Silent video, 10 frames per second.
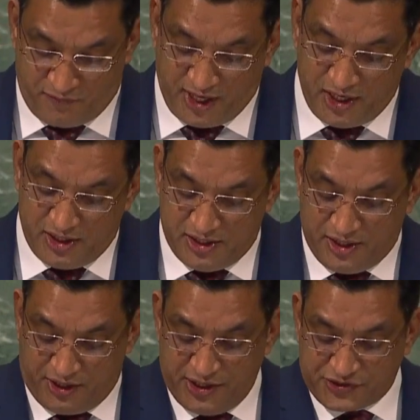while
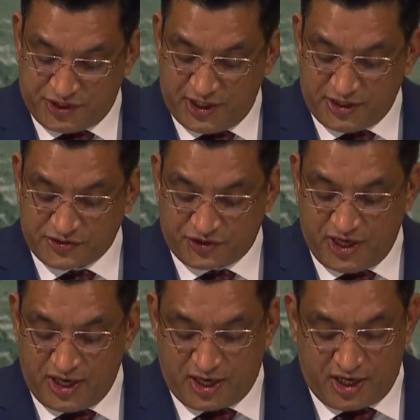restating Sri
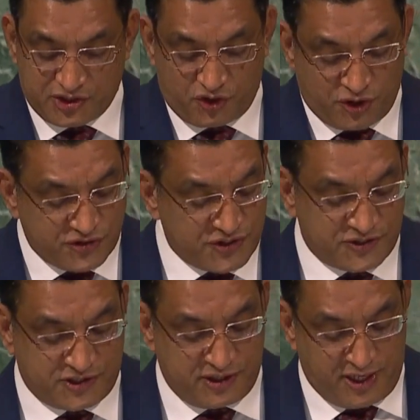Lanka's
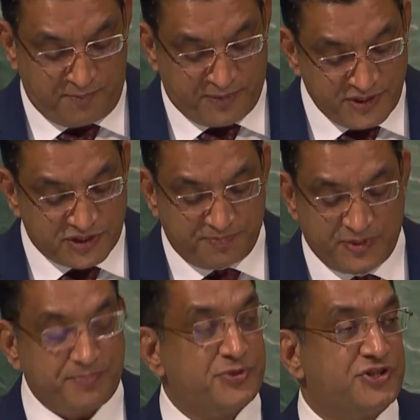consistent and
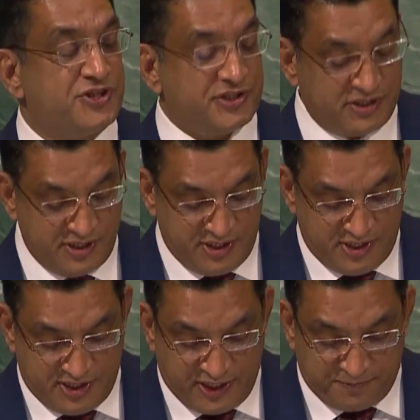principled position
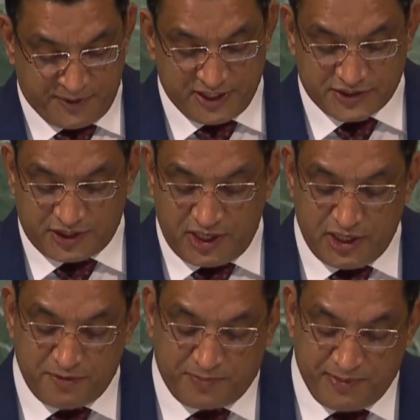that
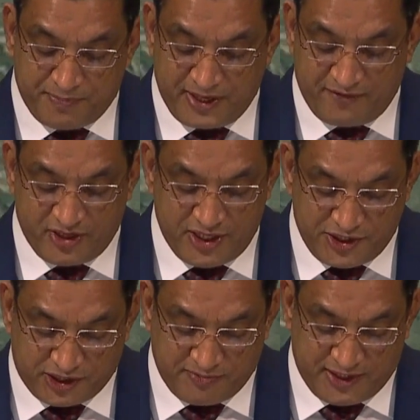Palestinian people have a
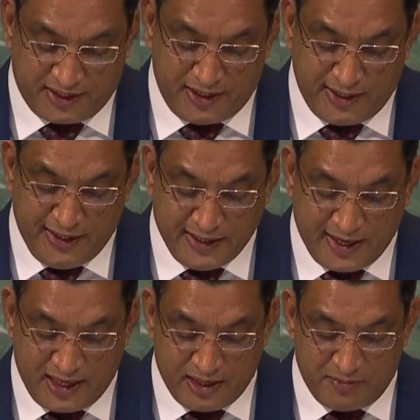legitimate and
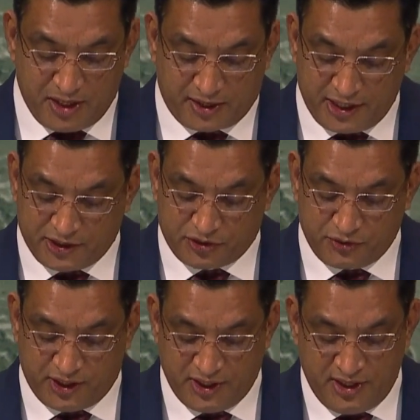inalienable right
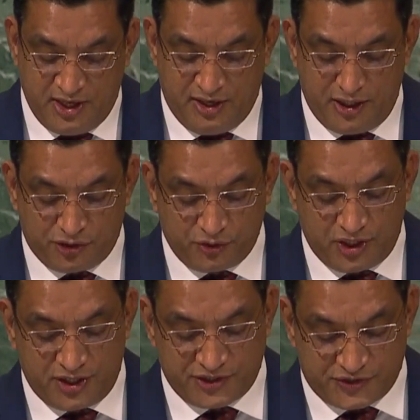to the
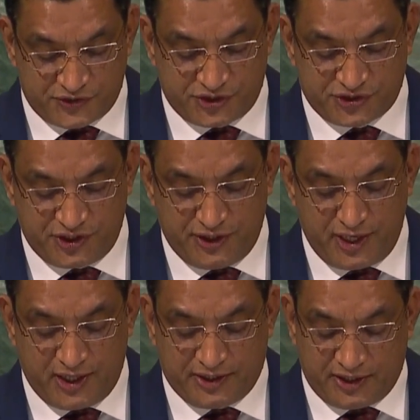natural resources in
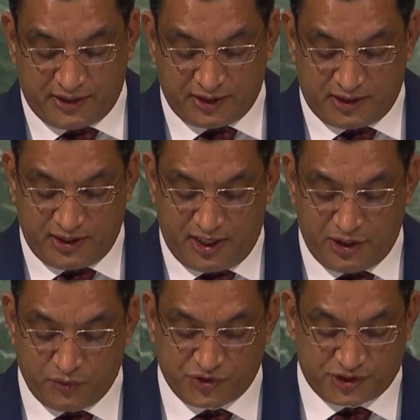their territory
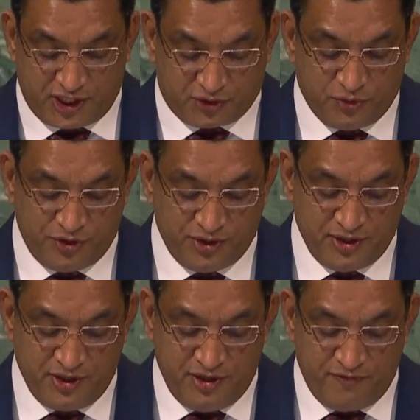and to statehood,
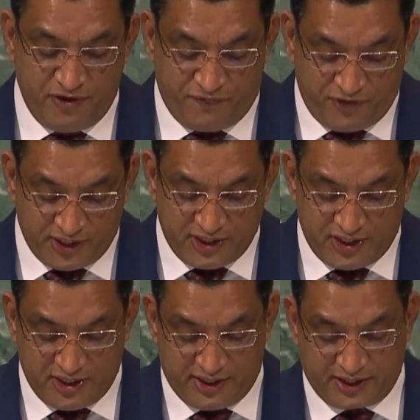we
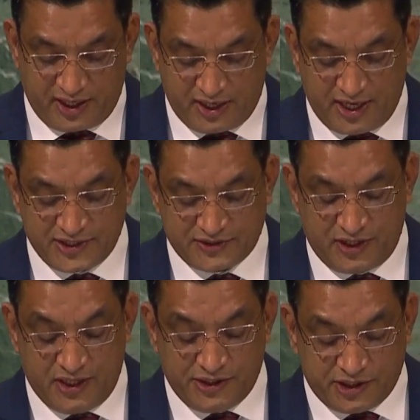further recognize
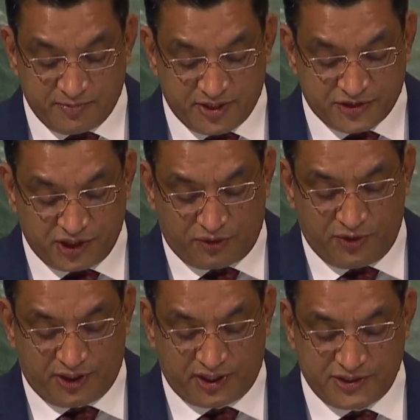the legitimate
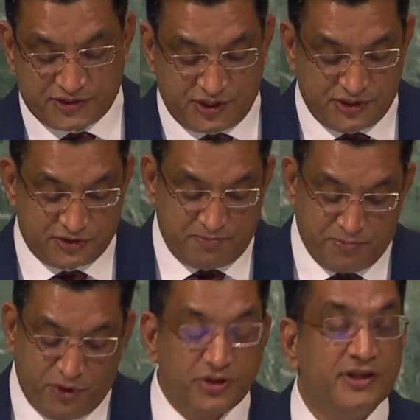security concerns
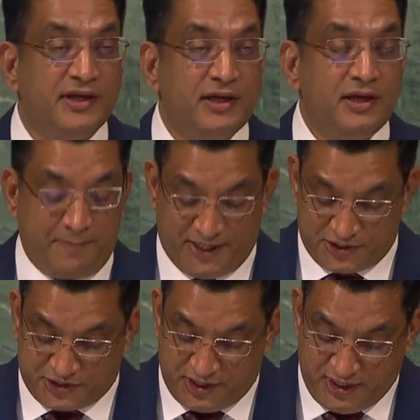of both
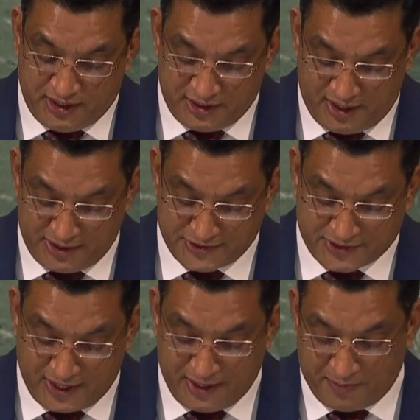Palestinian and
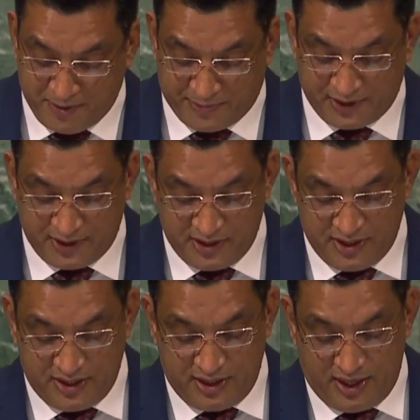Israeli people
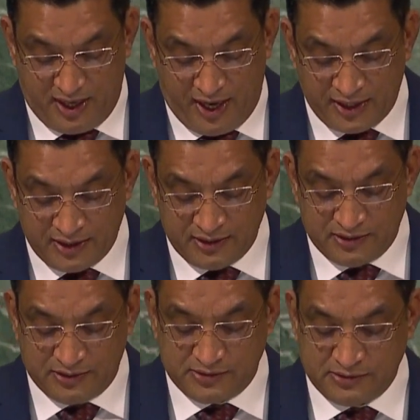and
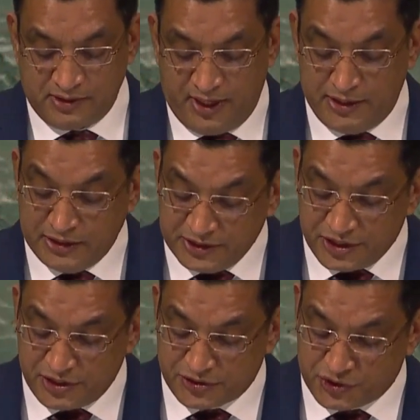an
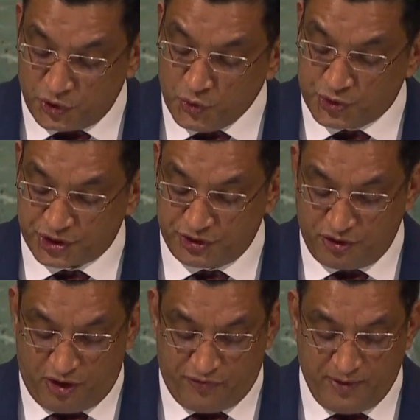urgent resolution
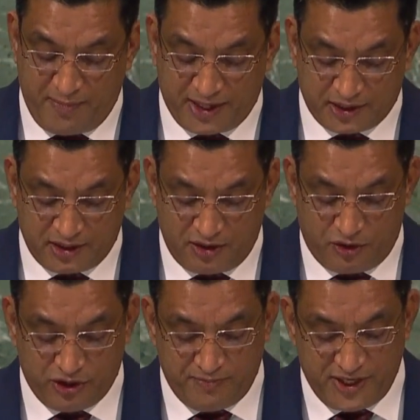of the matter
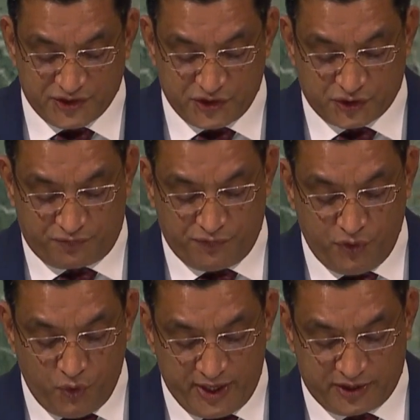on the basis of
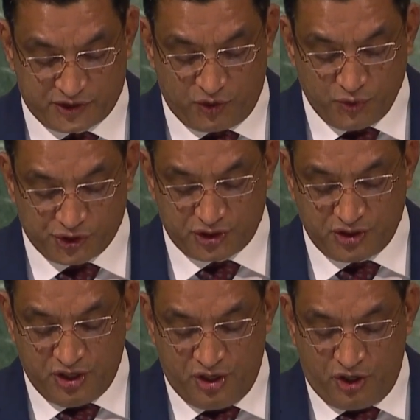UN
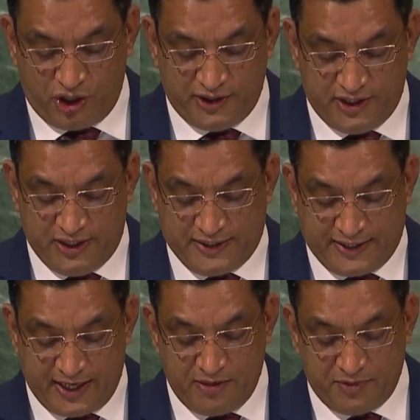resolution on the
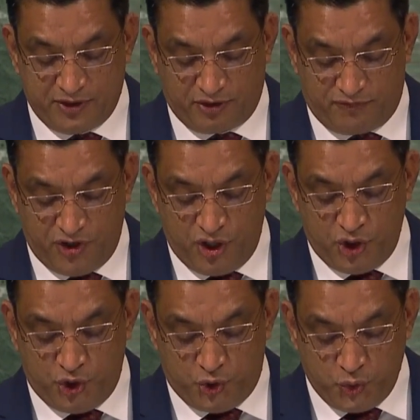attainment of
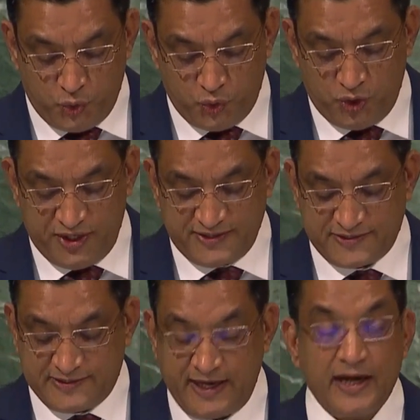
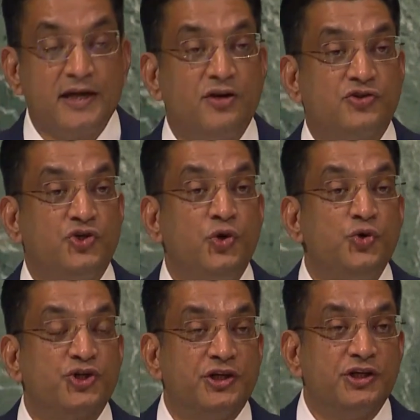two-state
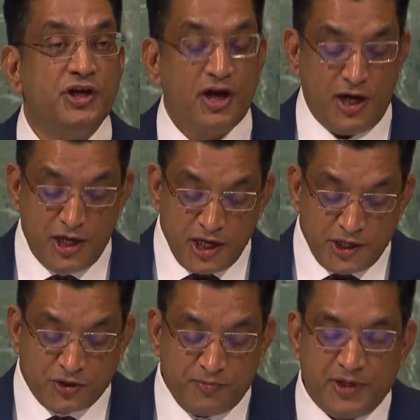solution
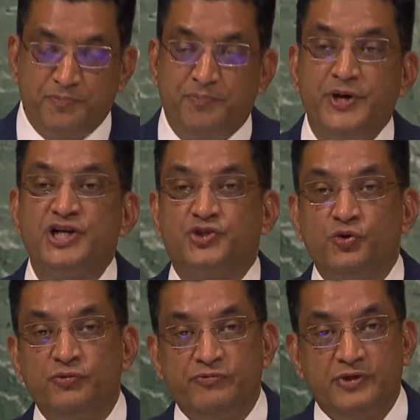need to be
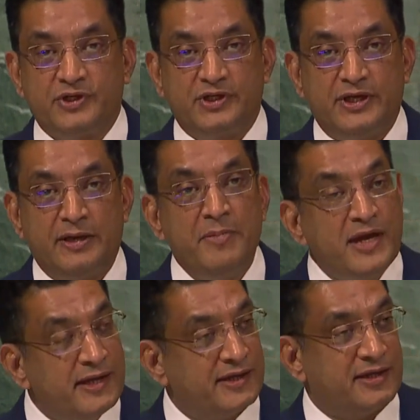pursued
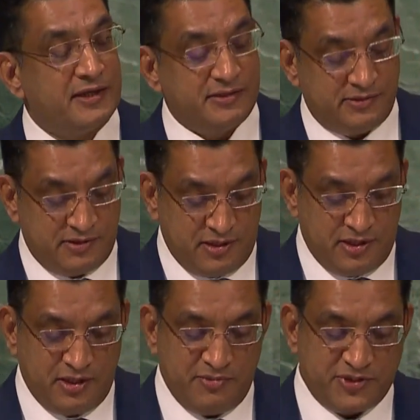immediately.
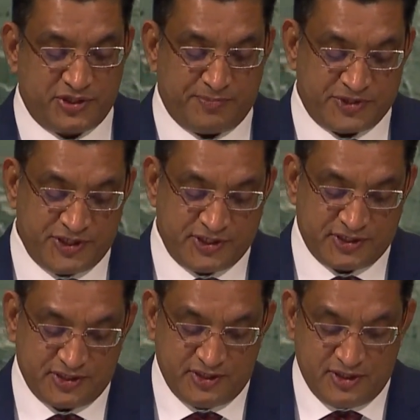Mr. President,